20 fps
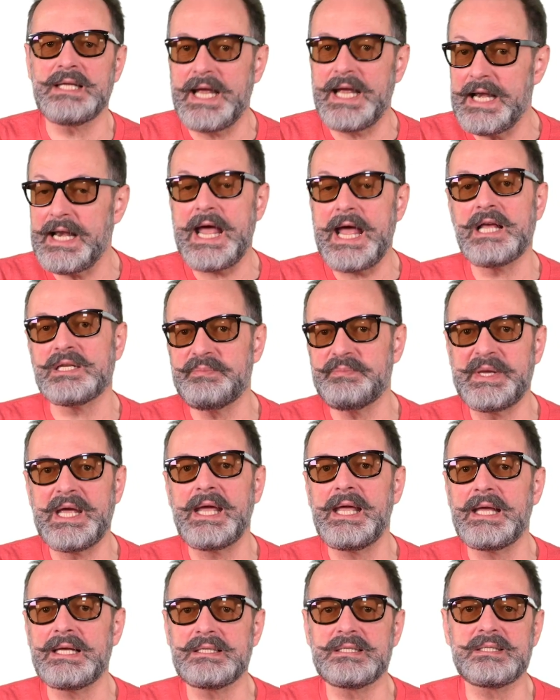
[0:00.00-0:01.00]
and as big
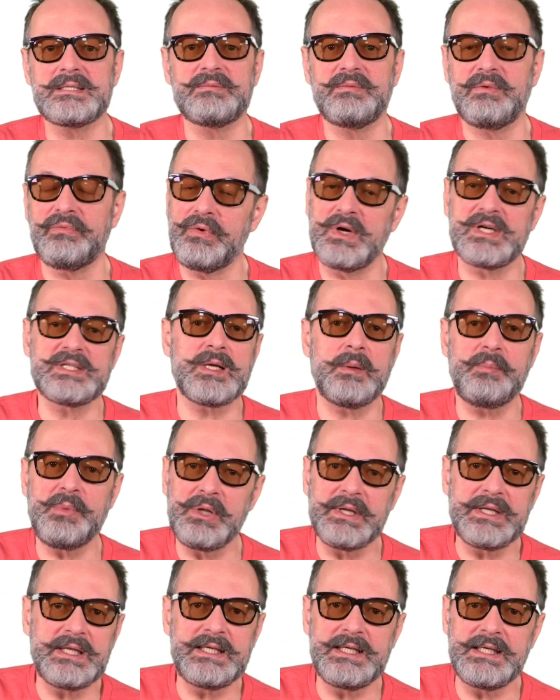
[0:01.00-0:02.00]
as, for example,
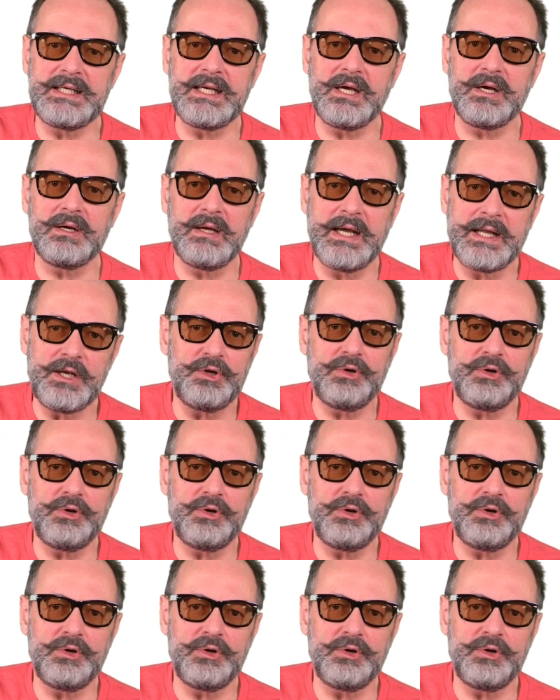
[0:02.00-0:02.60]
in the